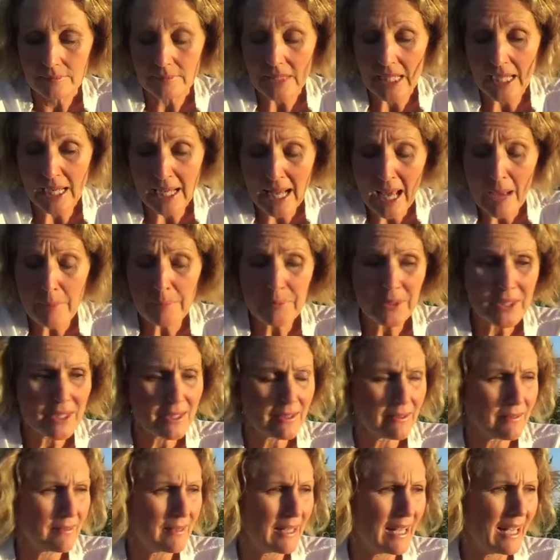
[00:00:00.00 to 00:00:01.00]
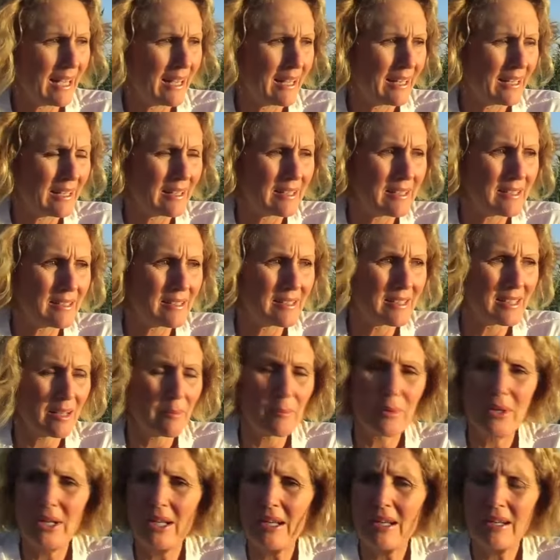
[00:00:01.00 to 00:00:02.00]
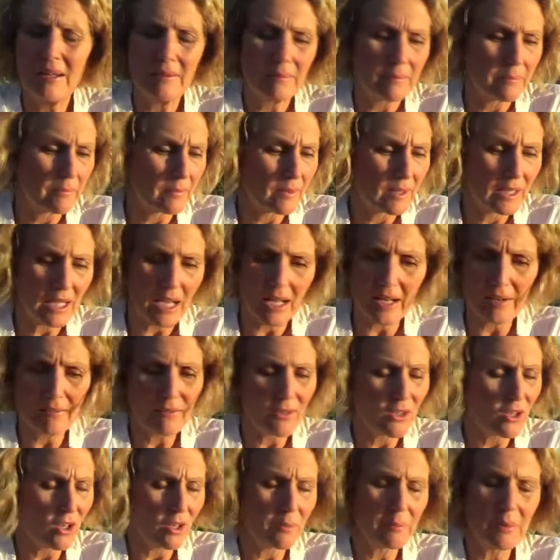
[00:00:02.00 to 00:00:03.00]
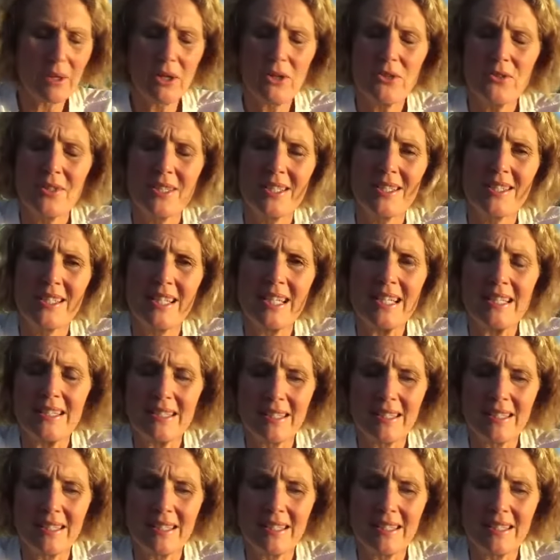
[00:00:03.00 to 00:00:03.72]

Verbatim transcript: collapsed, and somebody kind of got me onto a seat,